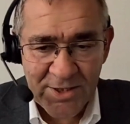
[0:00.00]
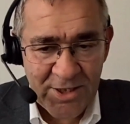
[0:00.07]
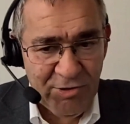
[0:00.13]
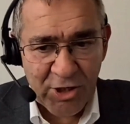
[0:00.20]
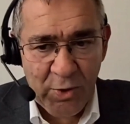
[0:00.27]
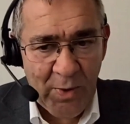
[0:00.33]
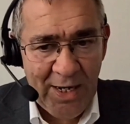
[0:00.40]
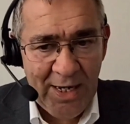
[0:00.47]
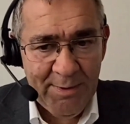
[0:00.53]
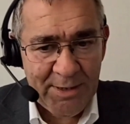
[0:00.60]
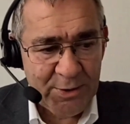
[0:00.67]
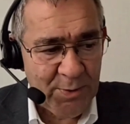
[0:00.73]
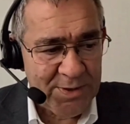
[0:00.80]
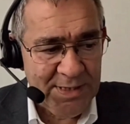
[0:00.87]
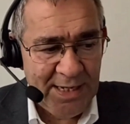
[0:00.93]
So there's no
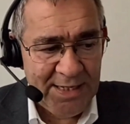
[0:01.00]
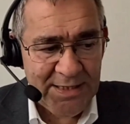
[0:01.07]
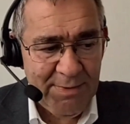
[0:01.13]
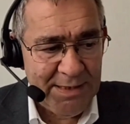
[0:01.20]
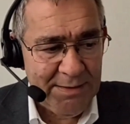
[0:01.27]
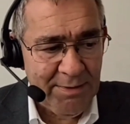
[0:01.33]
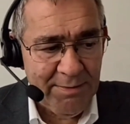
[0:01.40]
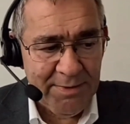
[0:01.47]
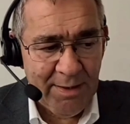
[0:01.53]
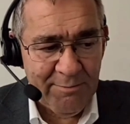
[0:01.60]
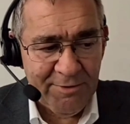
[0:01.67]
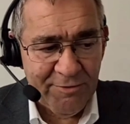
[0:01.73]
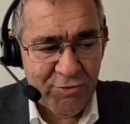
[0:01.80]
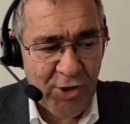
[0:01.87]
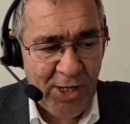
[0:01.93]
requirement to attend a minimum
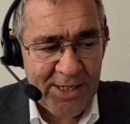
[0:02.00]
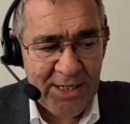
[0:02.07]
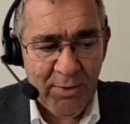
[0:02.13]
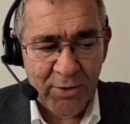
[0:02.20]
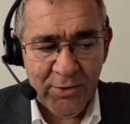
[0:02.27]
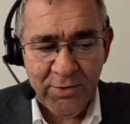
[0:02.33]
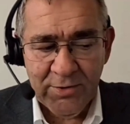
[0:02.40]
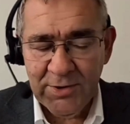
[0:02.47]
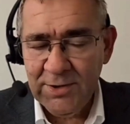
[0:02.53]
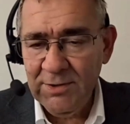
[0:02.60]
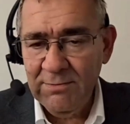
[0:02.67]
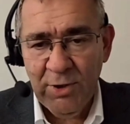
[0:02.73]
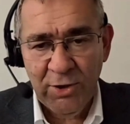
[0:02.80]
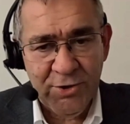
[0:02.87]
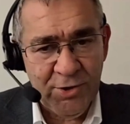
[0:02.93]
number of training
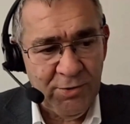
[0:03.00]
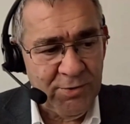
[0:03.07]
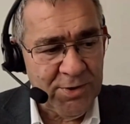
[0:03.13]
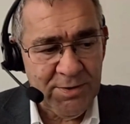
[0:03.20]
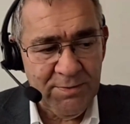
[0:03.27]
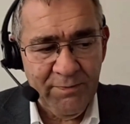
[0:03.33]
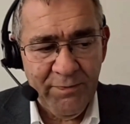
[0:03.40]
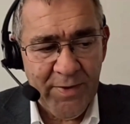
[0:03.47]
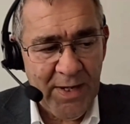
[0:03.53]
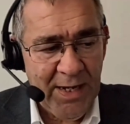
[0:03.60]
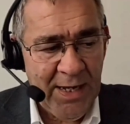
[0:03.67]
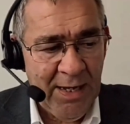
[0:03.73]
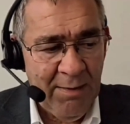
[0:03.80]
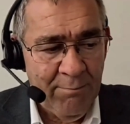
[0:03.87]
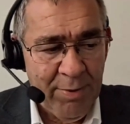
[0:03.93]
modules,
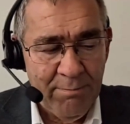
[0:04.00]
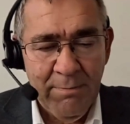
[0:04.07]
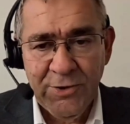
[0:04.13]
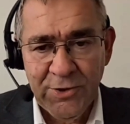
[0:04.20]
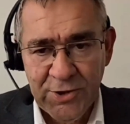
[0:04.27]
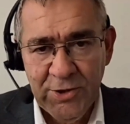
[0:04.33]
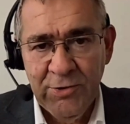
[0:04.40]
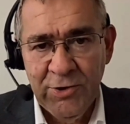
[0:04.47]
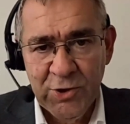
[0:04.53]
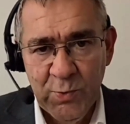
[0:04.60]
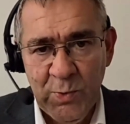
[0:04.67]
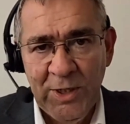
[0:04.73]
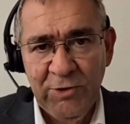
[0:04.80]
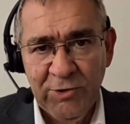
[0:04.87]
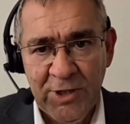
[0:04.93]
but most
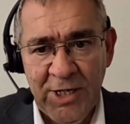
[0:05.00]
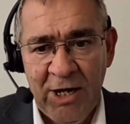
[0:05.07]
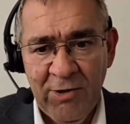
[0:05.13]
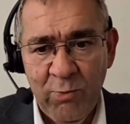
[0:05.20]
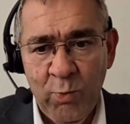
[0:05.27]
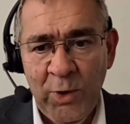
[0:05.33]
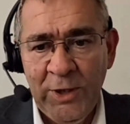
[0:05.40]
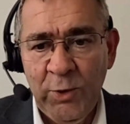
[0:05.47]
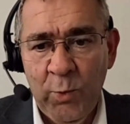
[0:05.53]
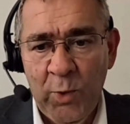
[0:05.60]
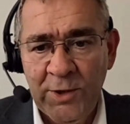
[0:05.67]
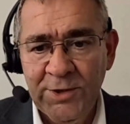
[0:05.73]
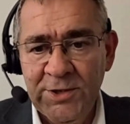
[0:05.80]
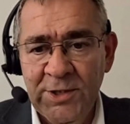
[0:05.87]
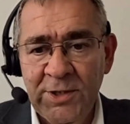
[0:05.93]
students will
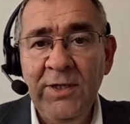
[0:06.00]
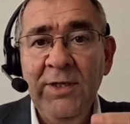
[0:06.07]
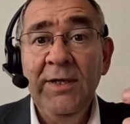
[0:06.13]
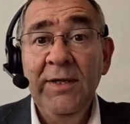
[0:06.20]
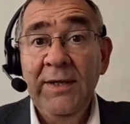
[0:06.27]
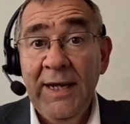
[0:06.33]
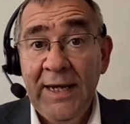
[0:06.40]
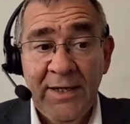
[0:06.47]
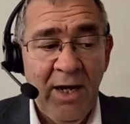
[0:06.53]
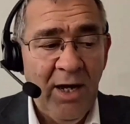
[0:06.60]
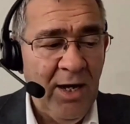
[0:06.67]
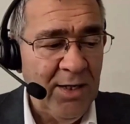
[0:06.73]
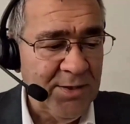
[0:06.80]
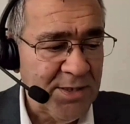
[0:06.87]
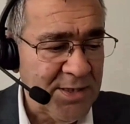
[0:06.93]
want to
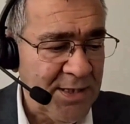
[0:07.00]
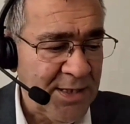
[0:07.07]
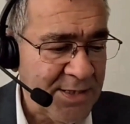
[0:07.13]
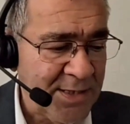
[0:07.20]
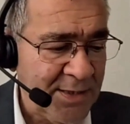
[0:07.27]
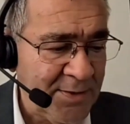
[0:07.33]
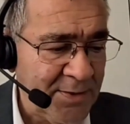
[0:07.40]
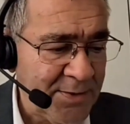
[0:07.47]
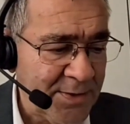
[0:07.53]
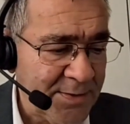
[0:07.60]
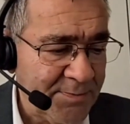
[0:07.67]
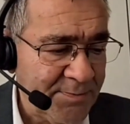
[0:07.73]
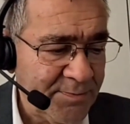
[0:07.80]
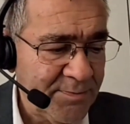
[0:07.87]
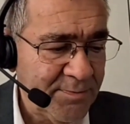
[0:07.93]
enhance their
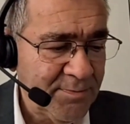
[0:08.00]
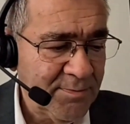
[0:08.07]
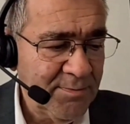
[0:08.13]
skills.